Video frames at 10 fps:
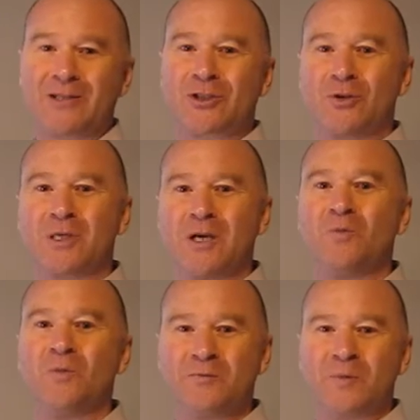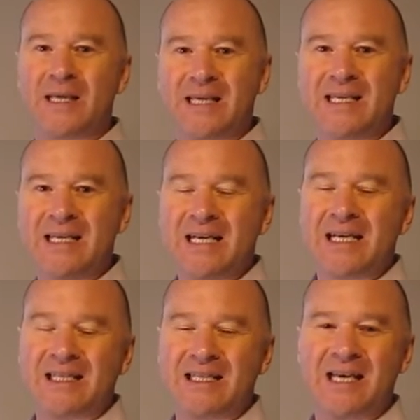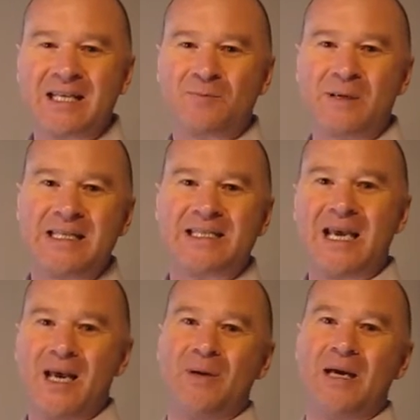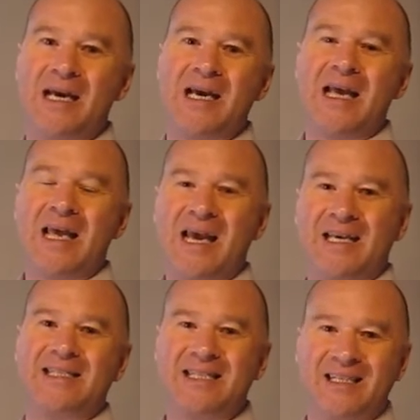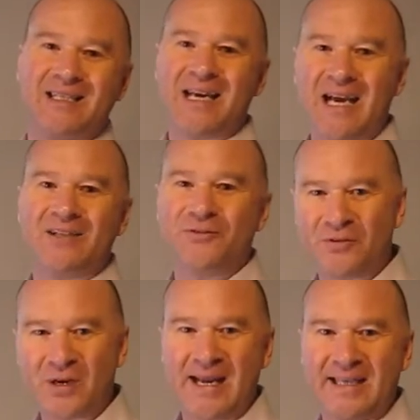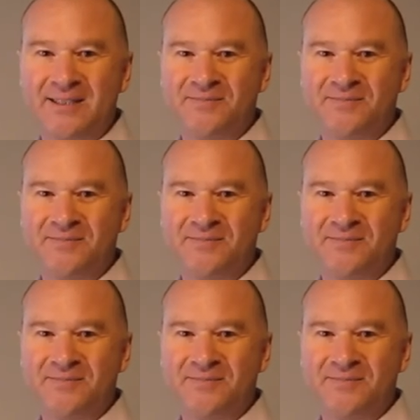so come with me and let's meet Emma, Etienne and Freya.